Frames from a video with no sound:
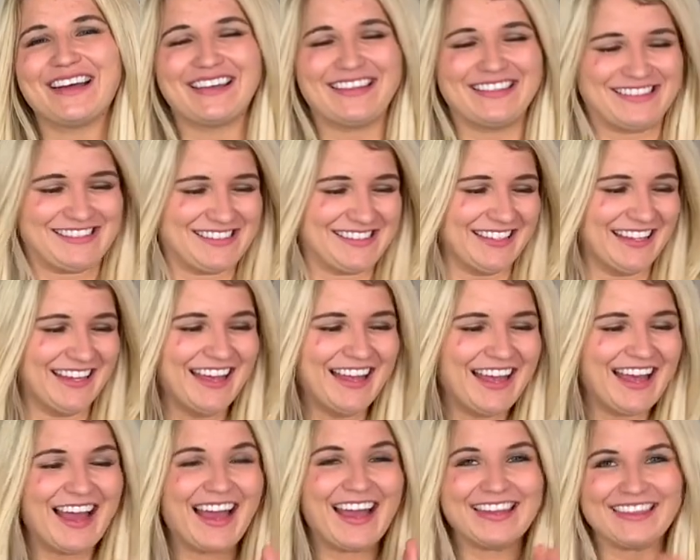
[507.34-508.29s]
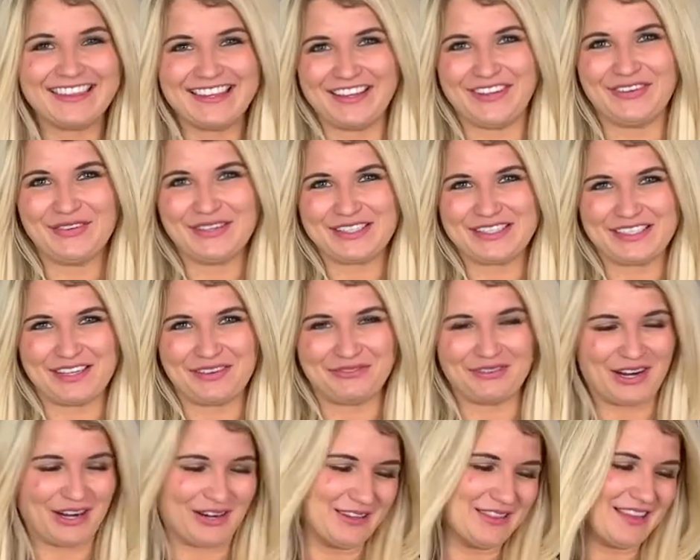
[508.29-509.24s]
but I think we're
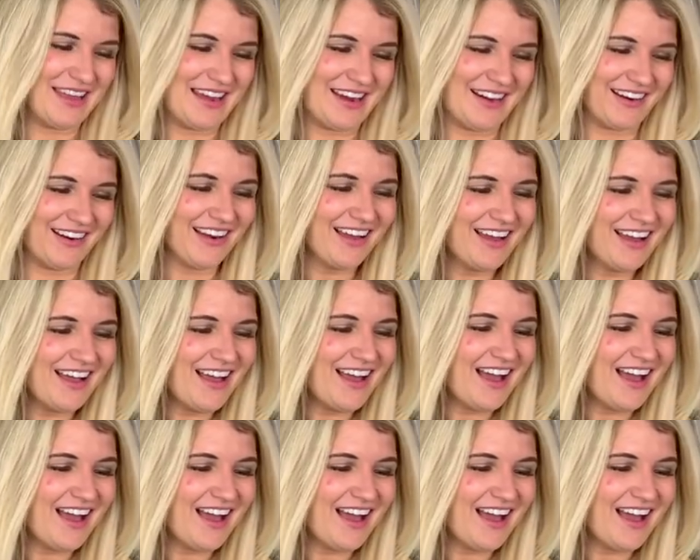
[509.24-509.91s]
somewhere in there.